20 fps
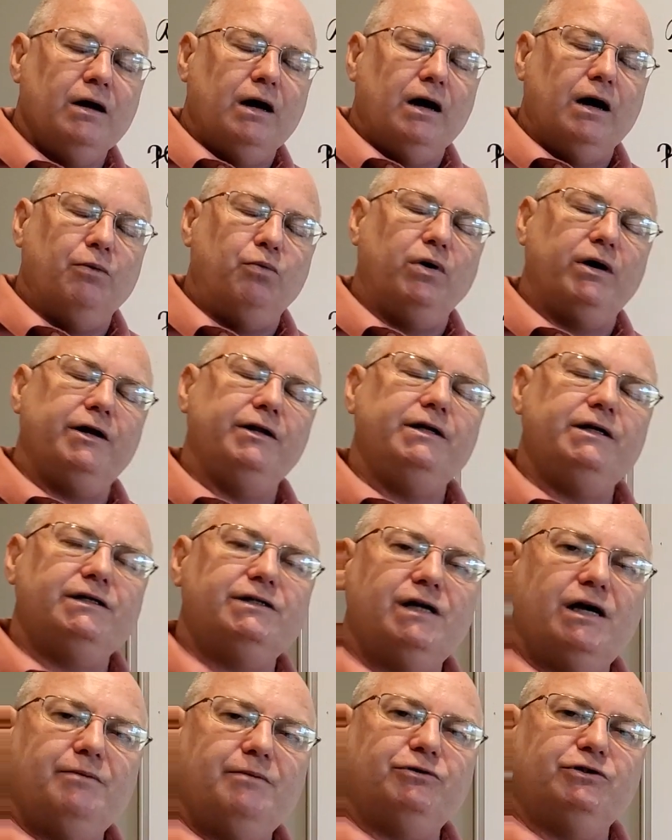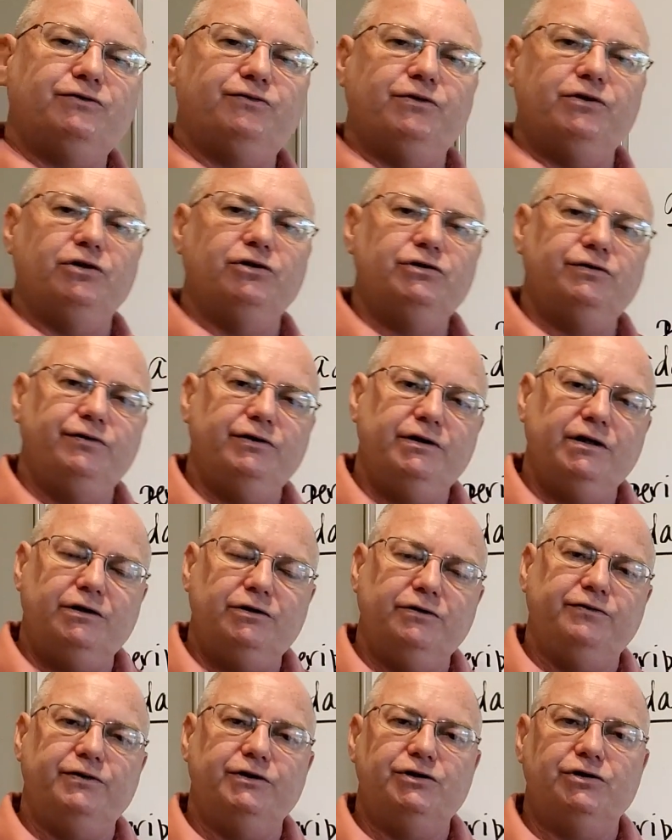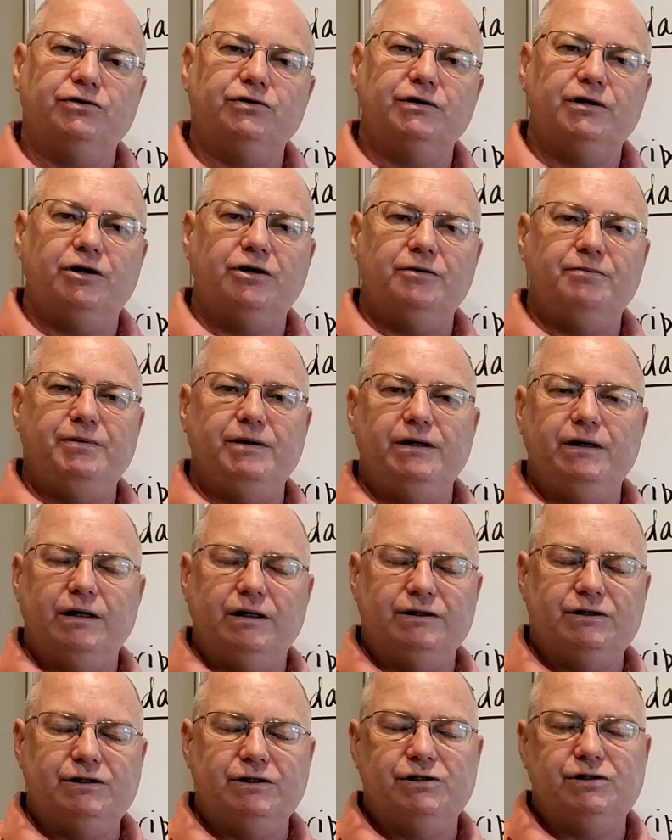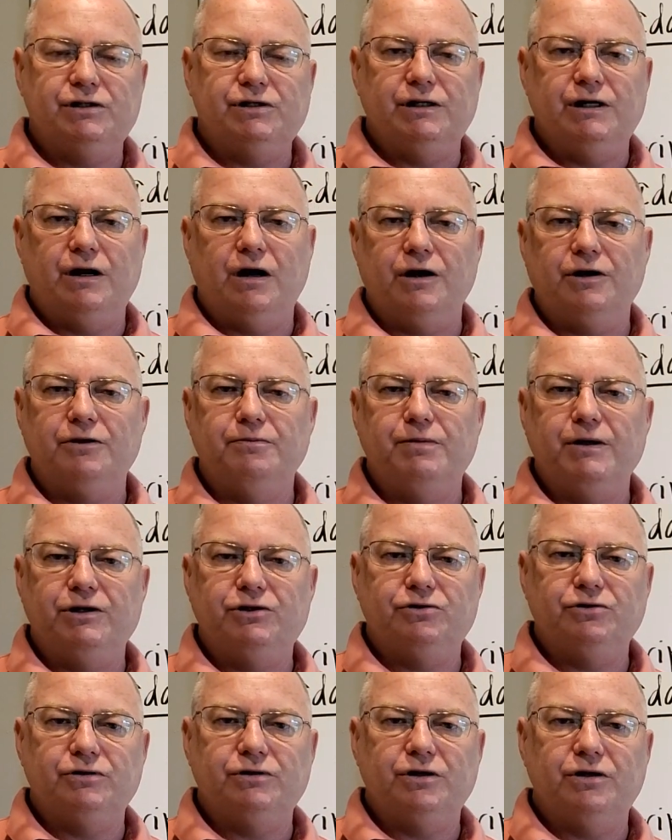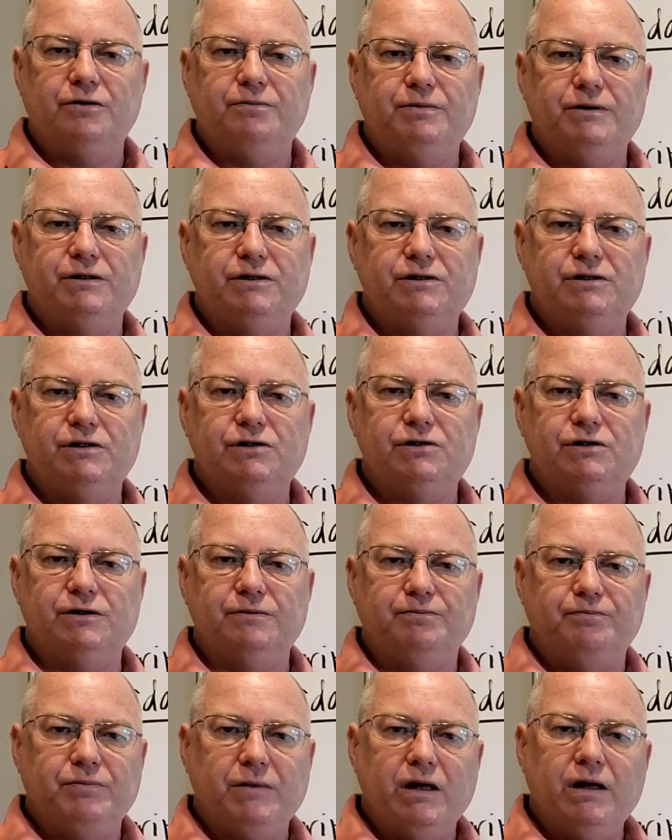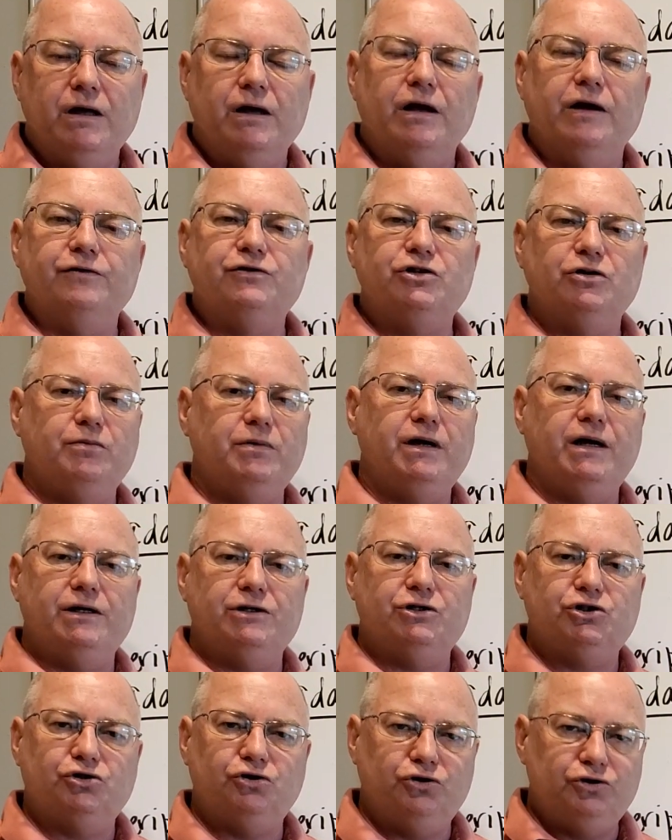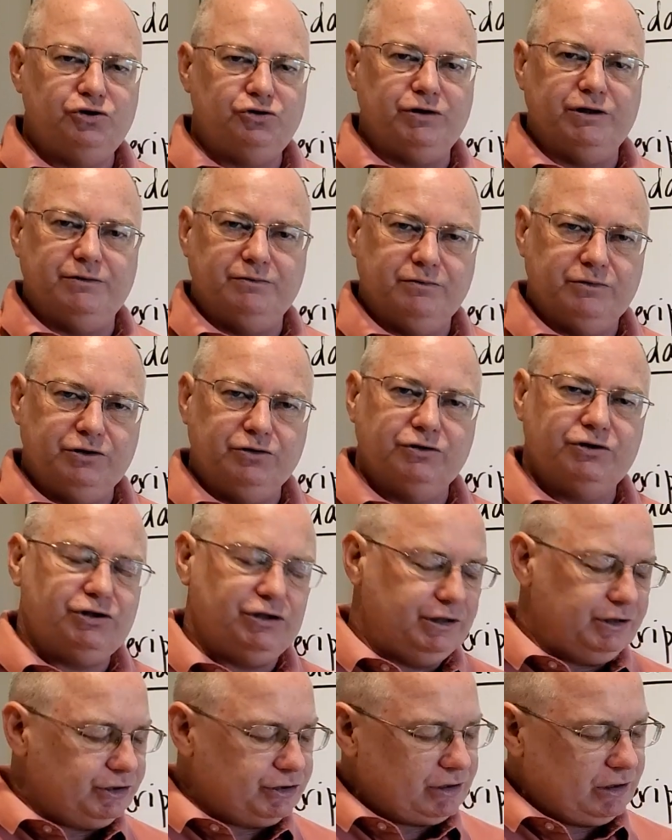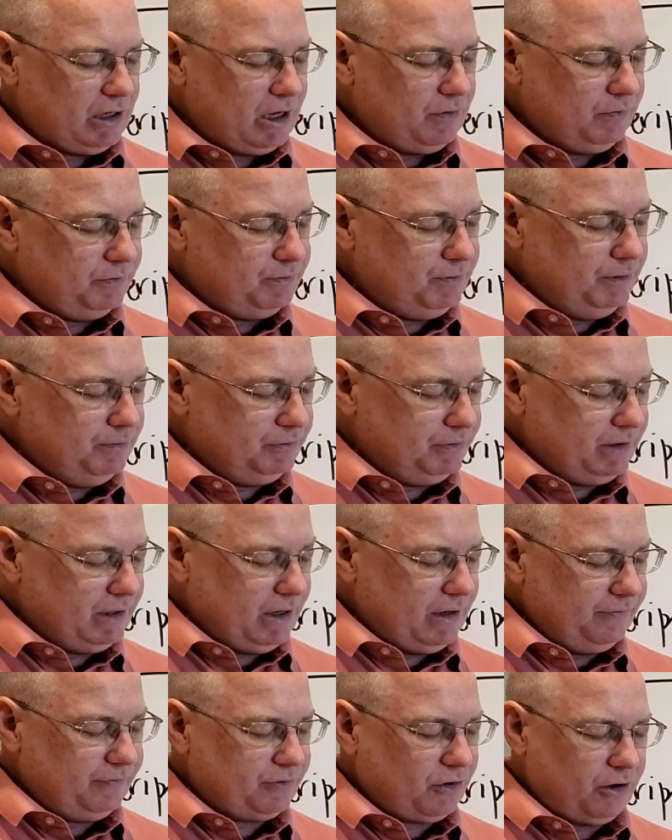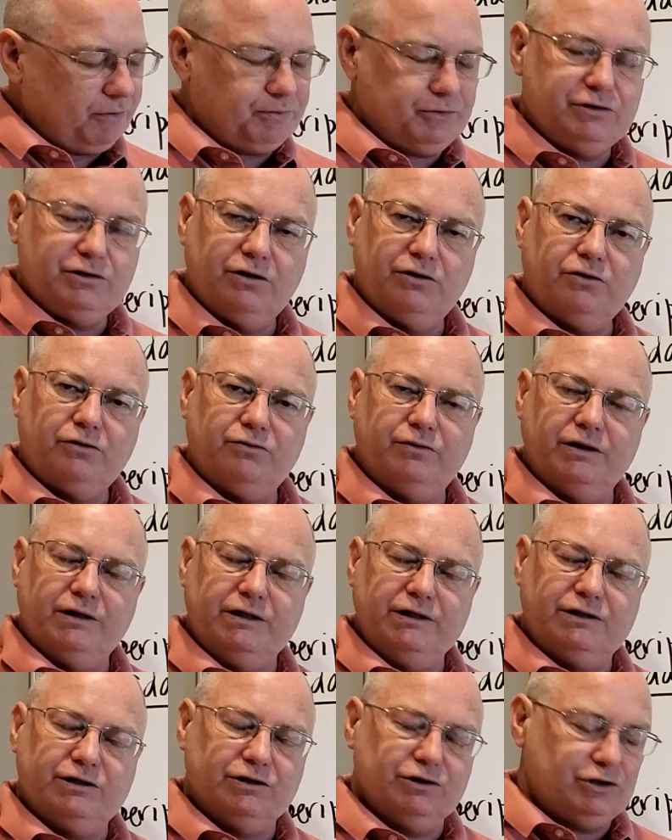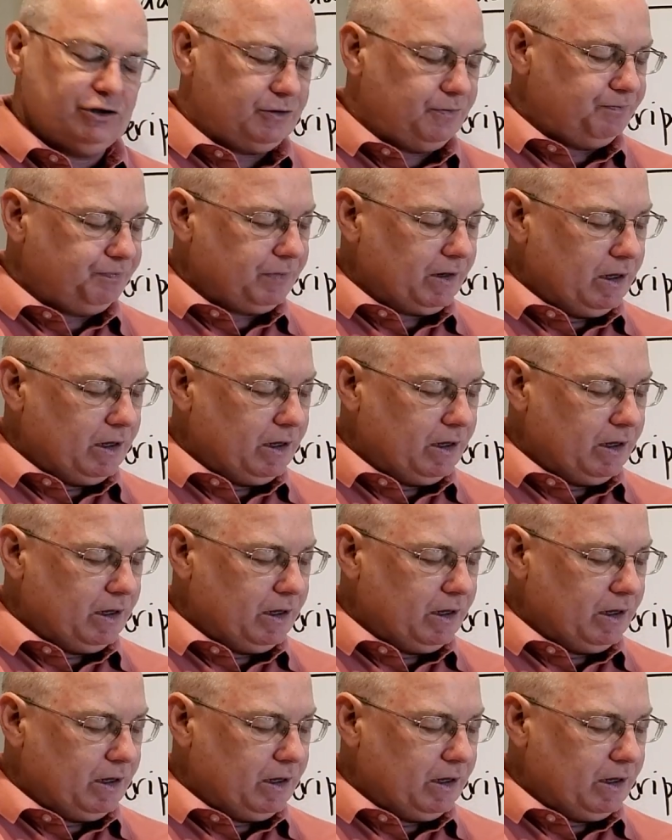One of the examples for those of you that do physical therapy assistant and occupational therapy assistant, if someone has surgery, you'll see this a lot with people that have carpal tunnel releases.